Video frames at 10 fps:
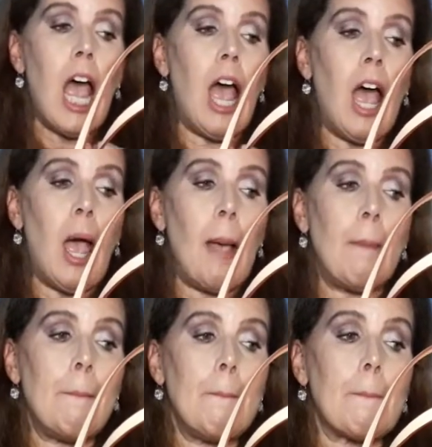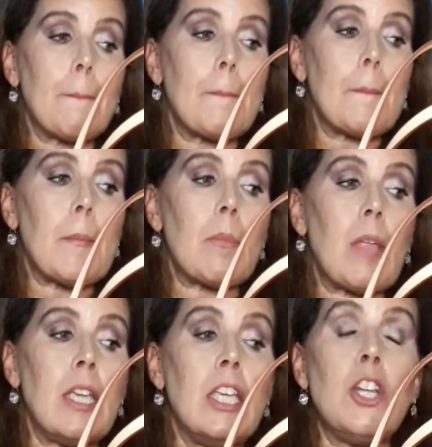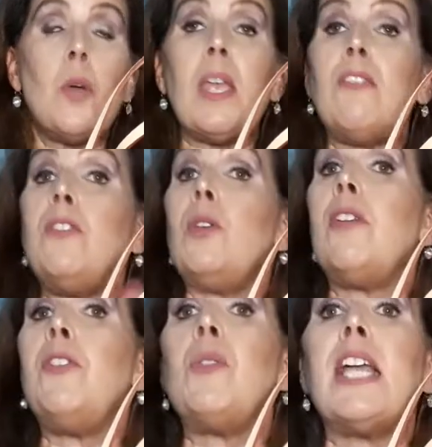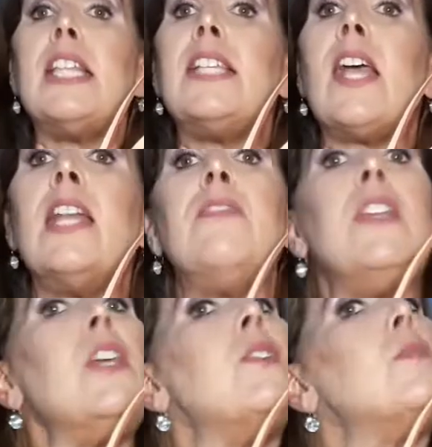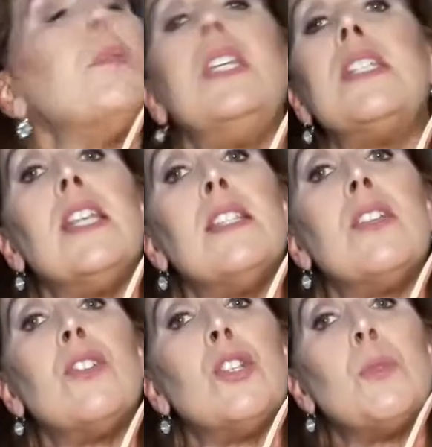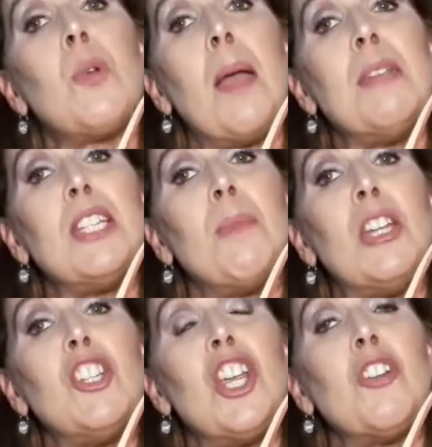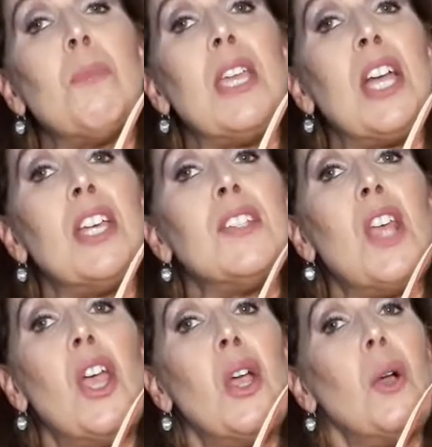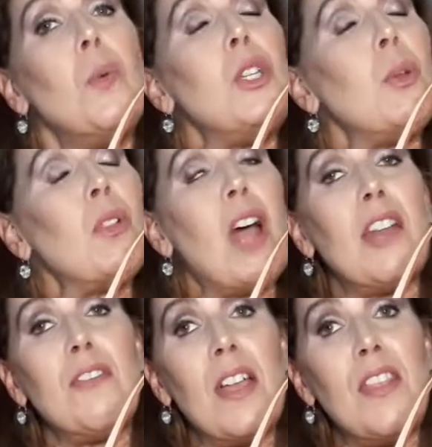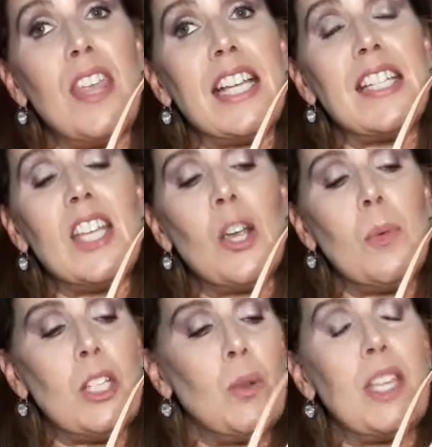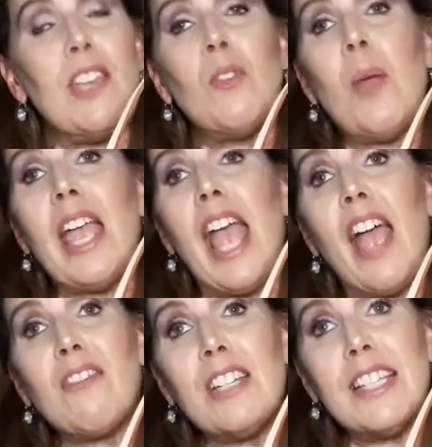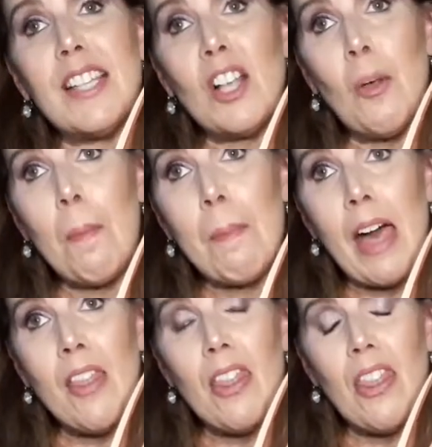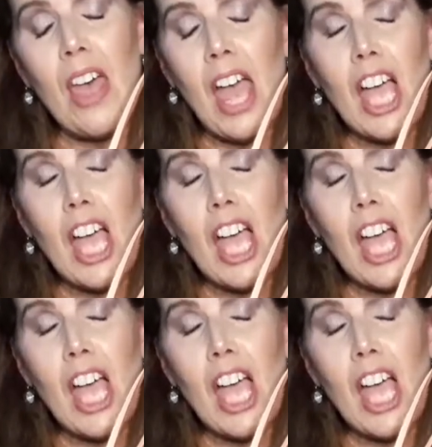You know, if you like these kind of videos, please consider subscribing to my channel, because we do a lot of fun things here. We do a giveaway every single month.